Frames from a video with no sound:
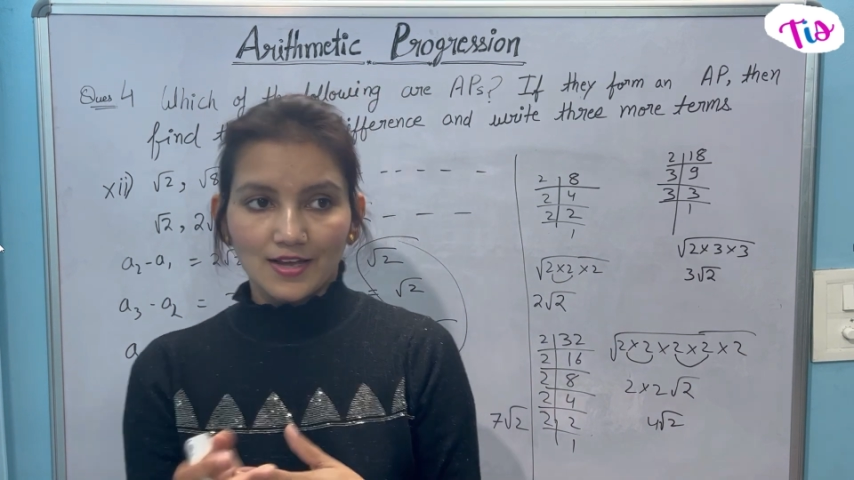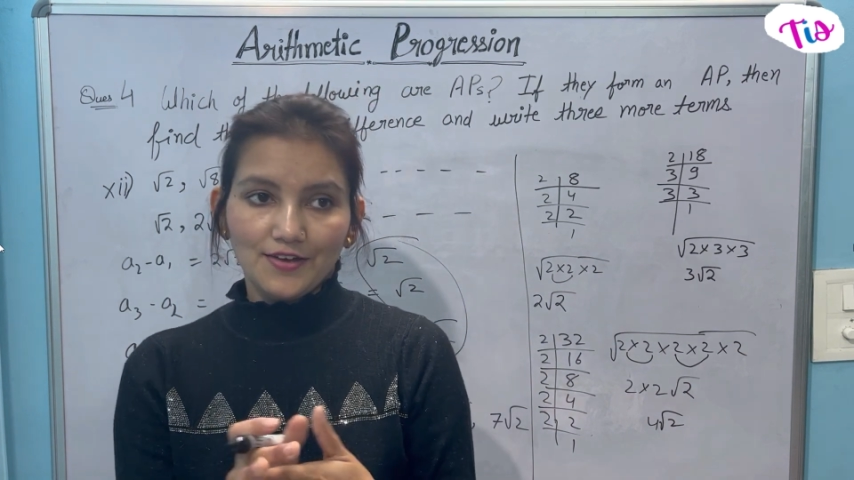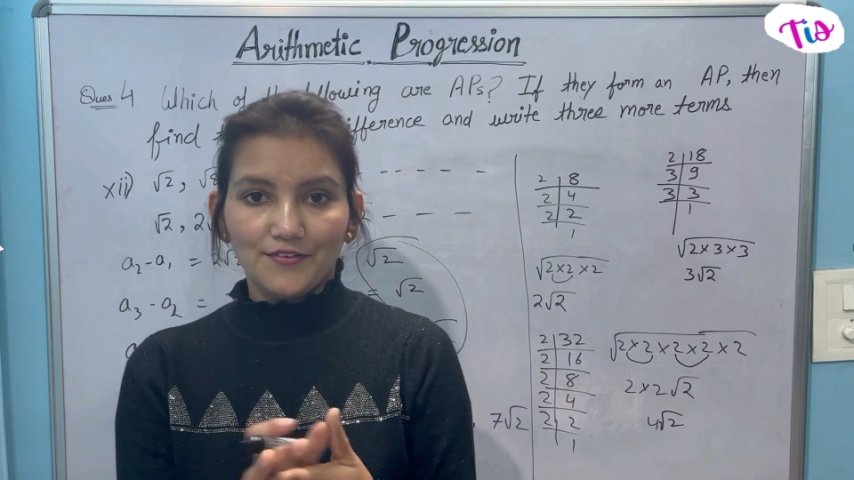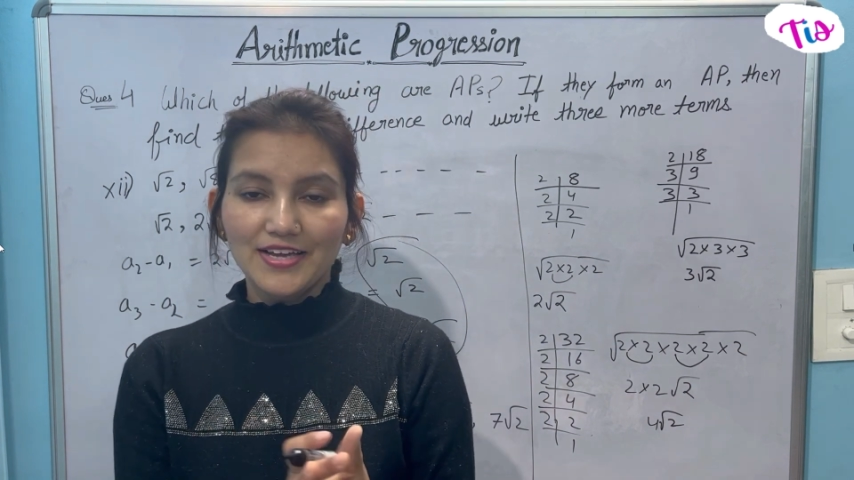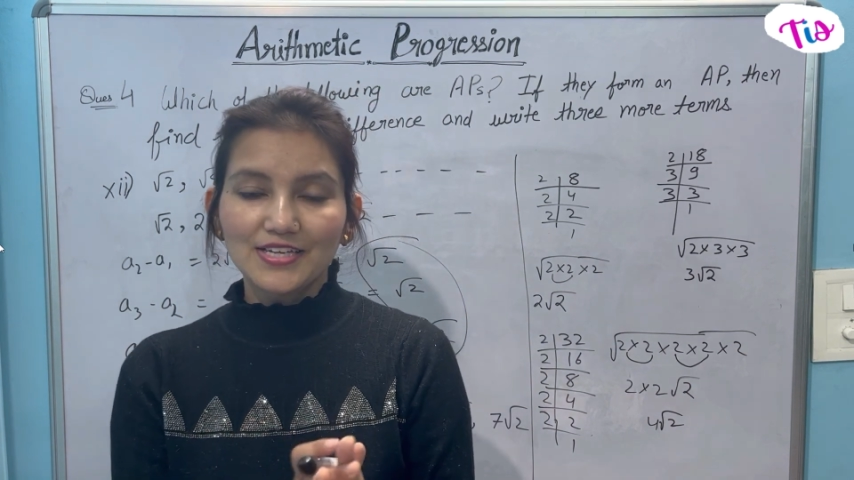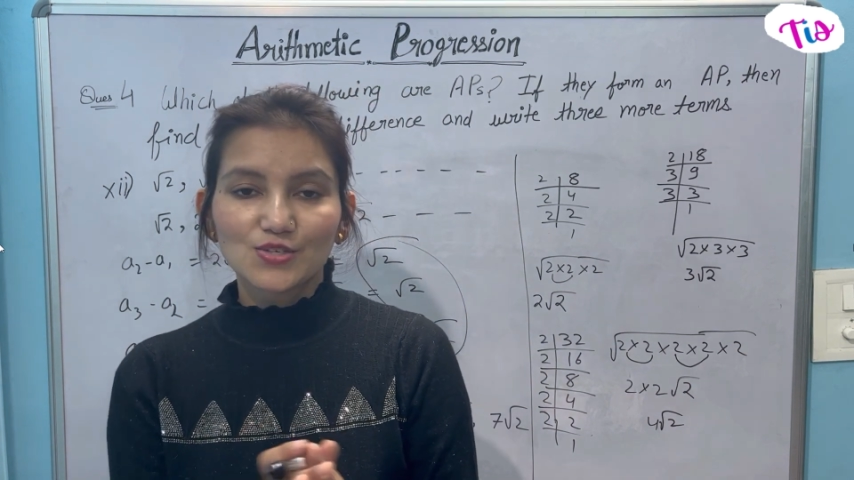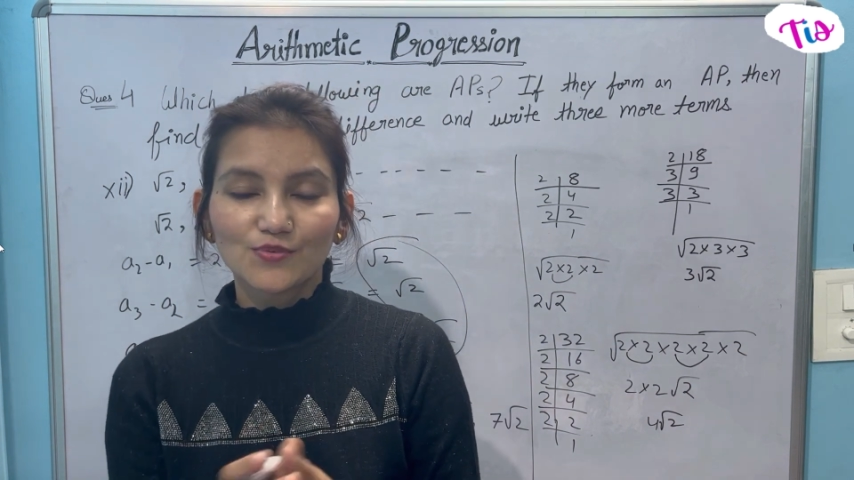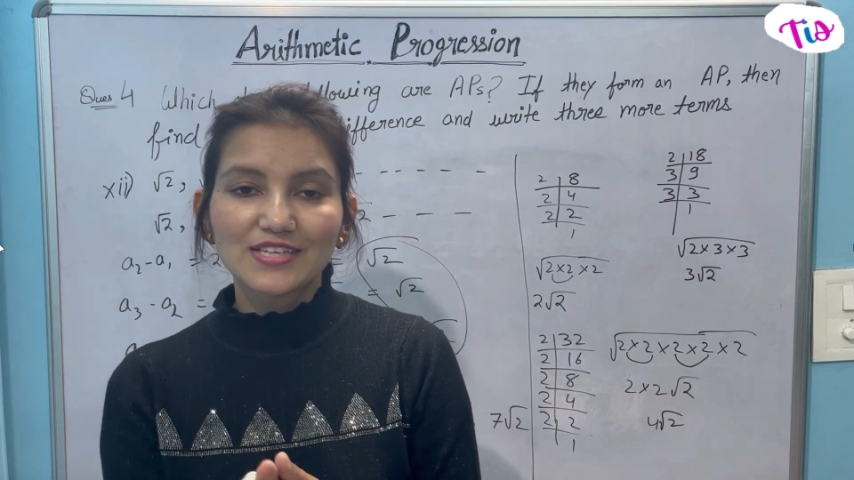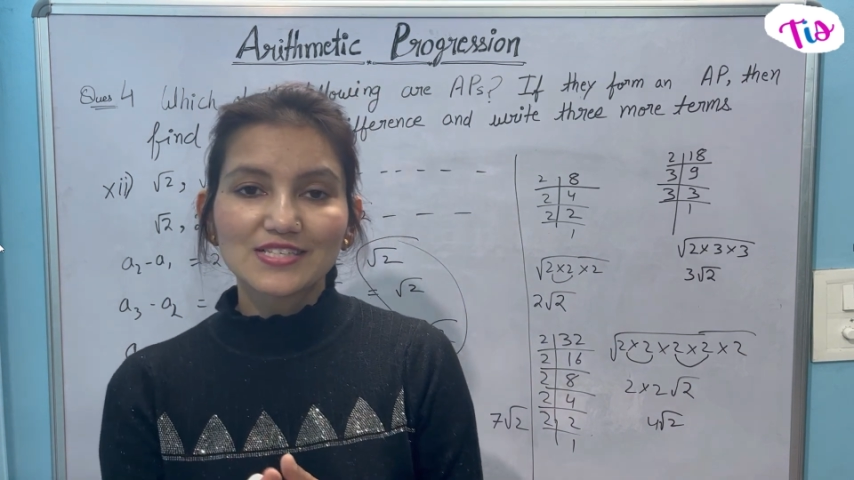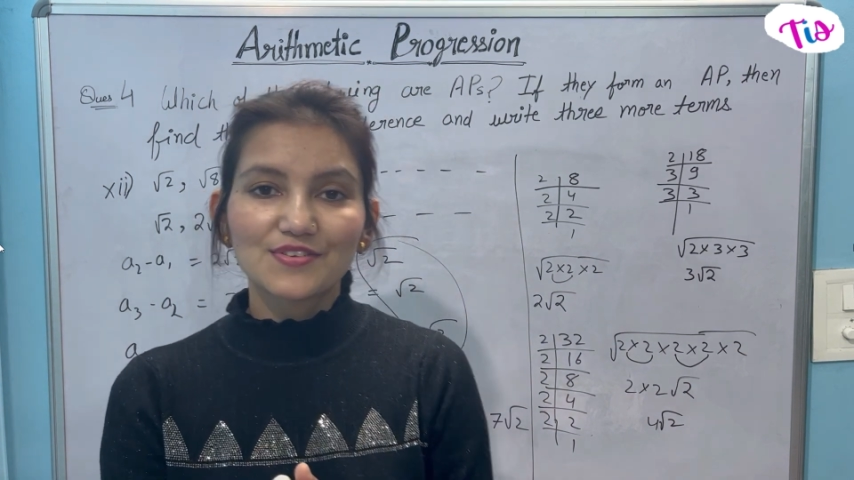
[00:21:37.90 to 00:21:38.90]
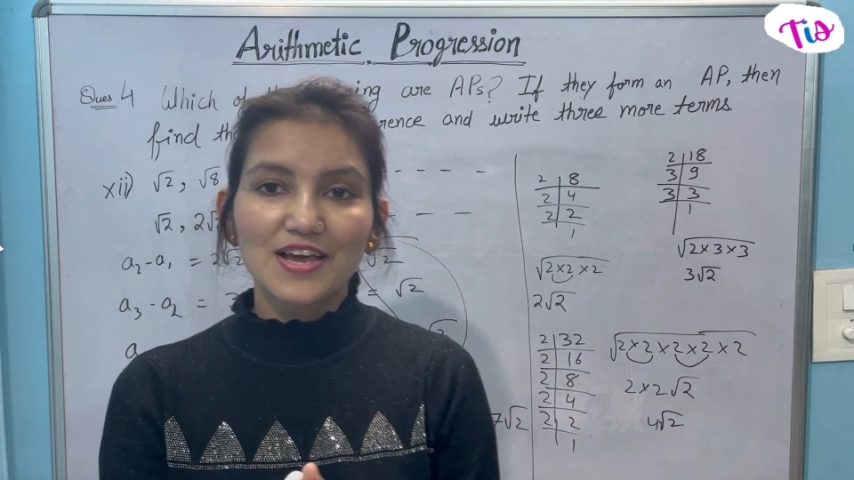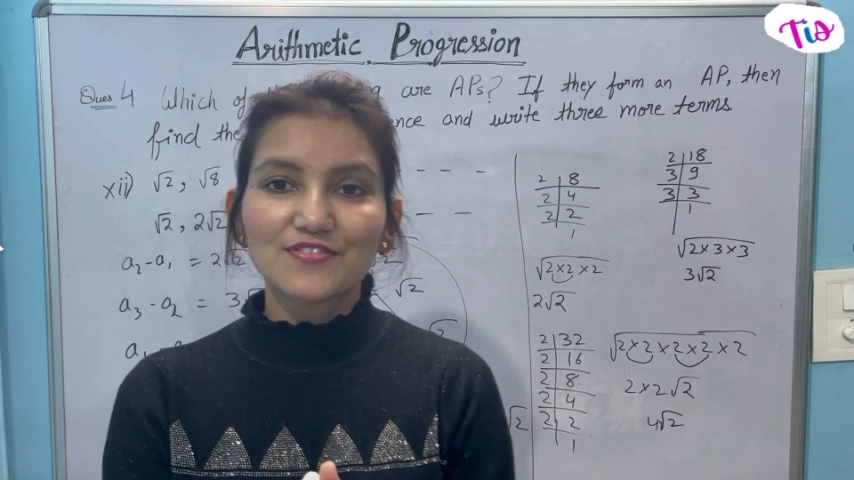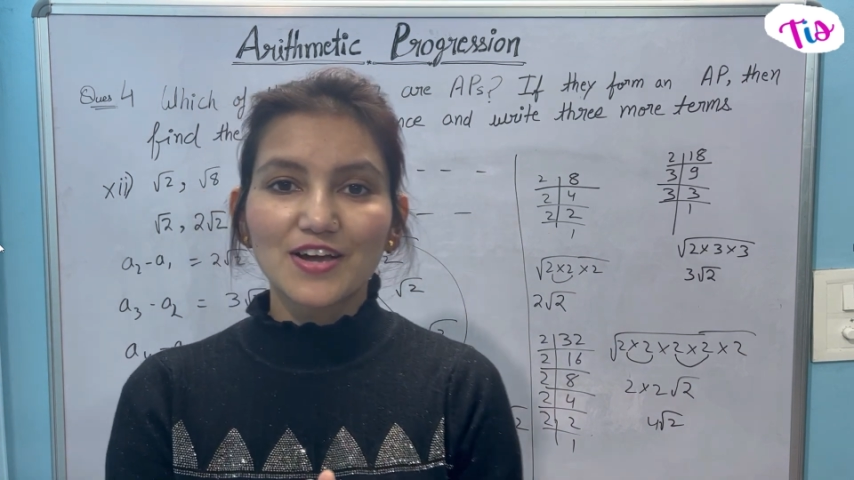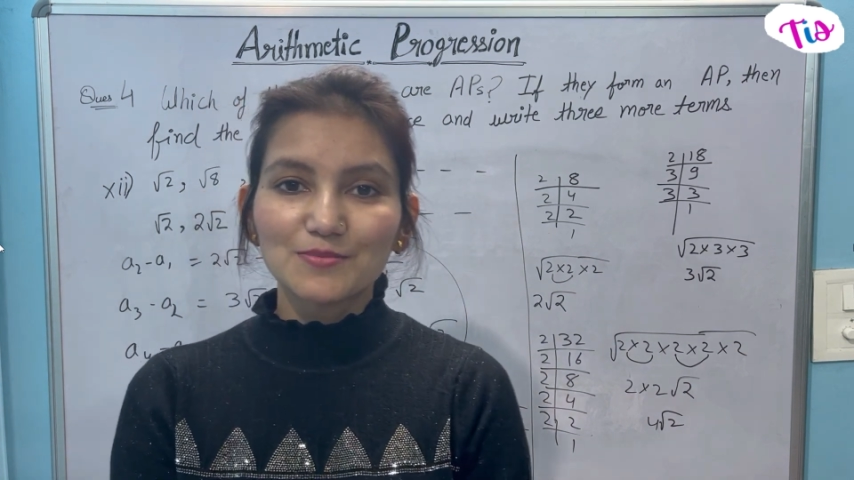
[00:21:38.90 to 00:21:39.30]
Right? So with this, we have come